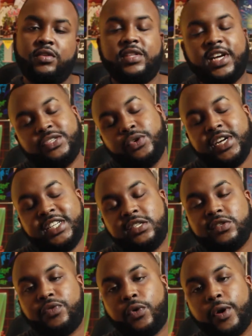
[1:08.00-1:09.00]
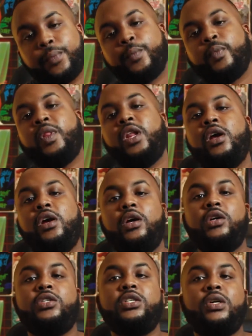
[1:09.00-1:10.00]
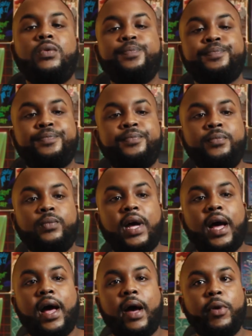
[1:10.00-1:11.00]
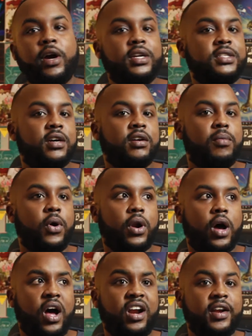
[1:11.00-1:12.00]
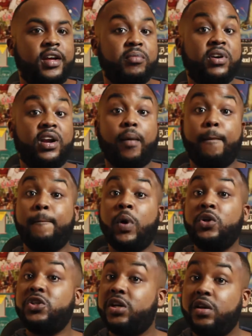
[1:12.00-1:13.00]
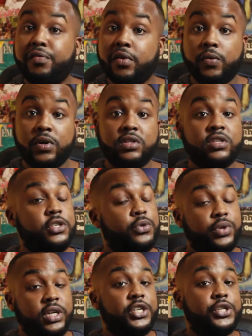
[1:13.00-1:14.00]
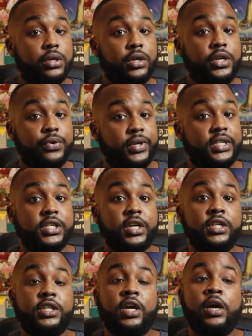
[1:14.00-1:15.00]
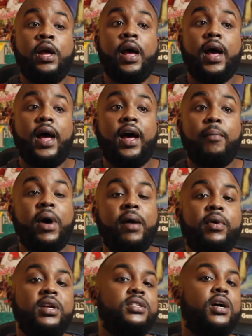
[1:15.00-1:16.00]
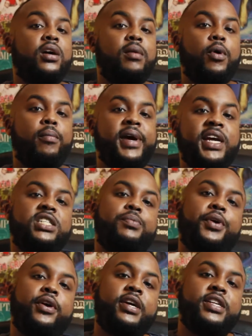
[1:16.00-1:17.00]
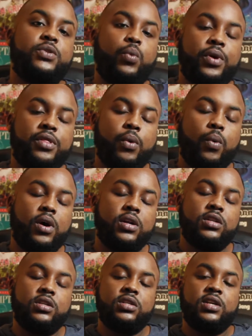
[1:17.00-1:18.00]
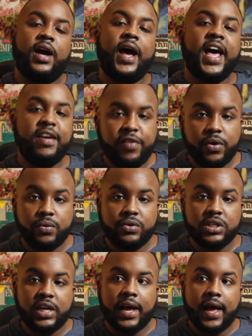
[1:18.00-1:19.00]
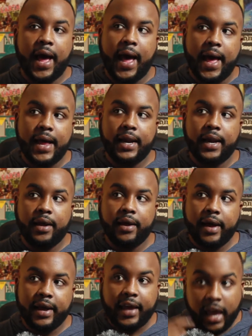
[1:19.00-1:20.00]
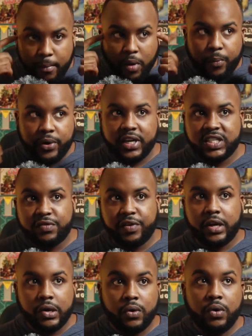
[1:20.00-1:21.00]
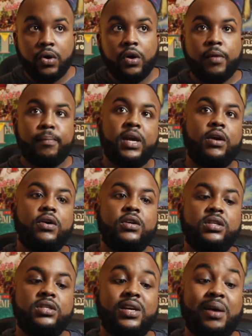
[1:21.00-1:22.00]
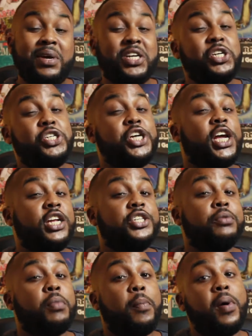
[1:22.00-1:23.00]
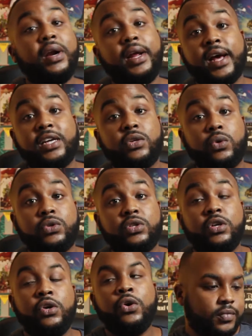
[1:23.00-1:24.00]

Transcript: That's what this is for. So I'm not going to talk about all of them because there are a bunch of different ones and you really should do your research. But I'm going to talk about my experience with the ones I've used. And I came up with this video because I'm actually changing my podcast host.